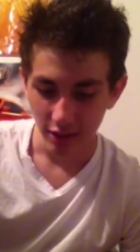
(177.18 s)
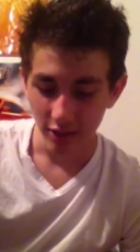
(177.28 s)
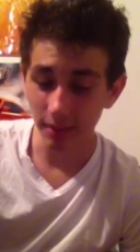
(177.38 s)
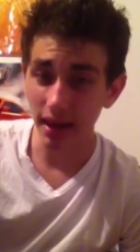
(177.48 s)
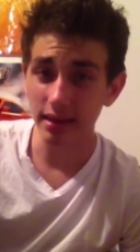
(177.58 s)

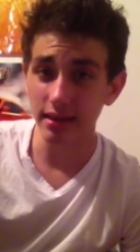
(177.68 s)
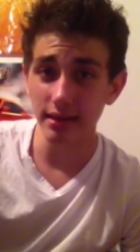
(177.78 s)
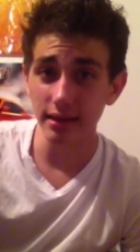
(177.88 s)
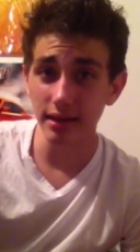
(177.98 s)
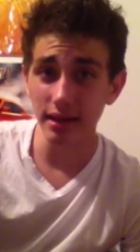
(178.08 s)
so basically,
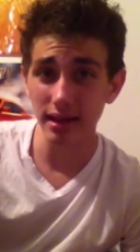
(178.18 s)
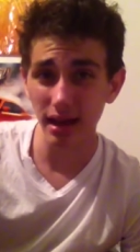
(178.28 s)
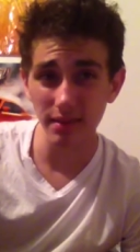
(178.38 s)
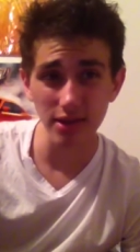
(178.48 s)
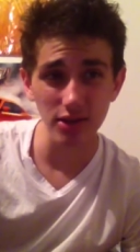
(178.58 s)

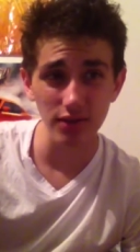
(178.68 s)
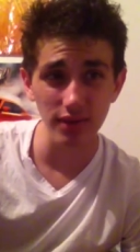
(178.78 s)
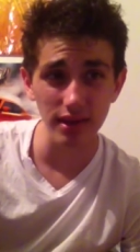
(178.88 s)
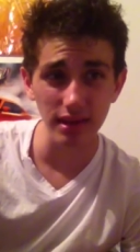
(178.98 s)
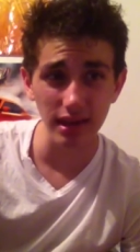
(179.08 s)
I'm not sure,
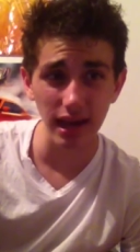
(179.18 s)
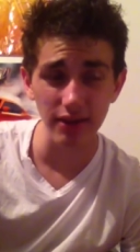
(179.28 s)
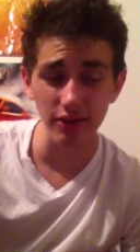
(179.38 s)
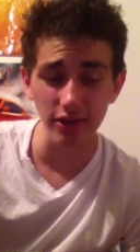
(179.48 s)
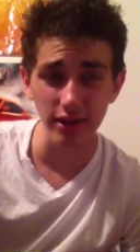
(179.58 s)
this is
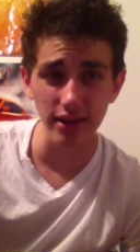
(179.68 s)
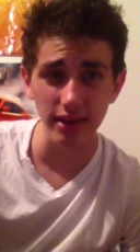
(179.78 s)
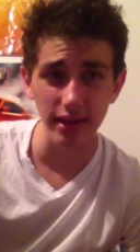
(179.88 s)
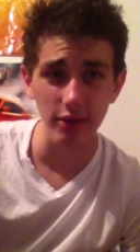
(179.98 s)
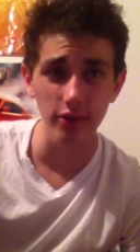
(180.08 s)
kind of turned into
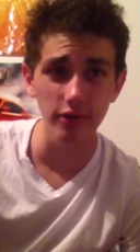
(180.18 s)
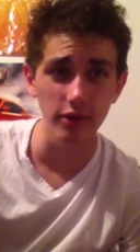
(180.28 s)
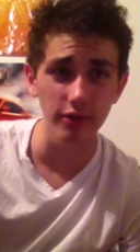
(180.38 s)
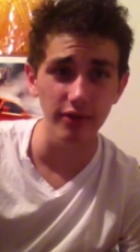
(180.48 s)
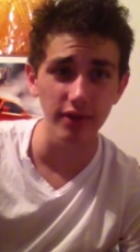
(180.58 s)
like a
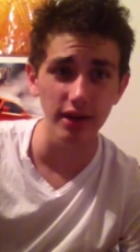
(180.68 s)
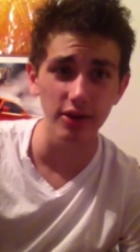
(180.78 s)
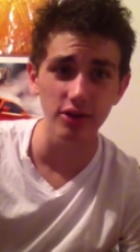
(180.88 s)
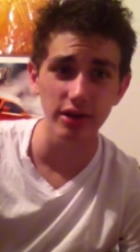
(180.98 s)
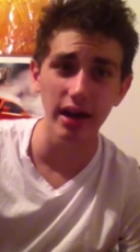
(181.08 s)
review for
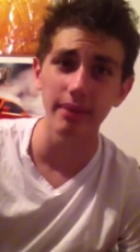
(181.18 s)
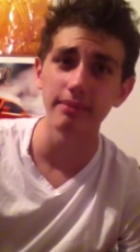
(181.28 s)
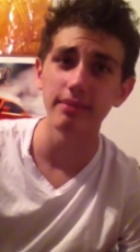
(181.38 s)
Videoshop.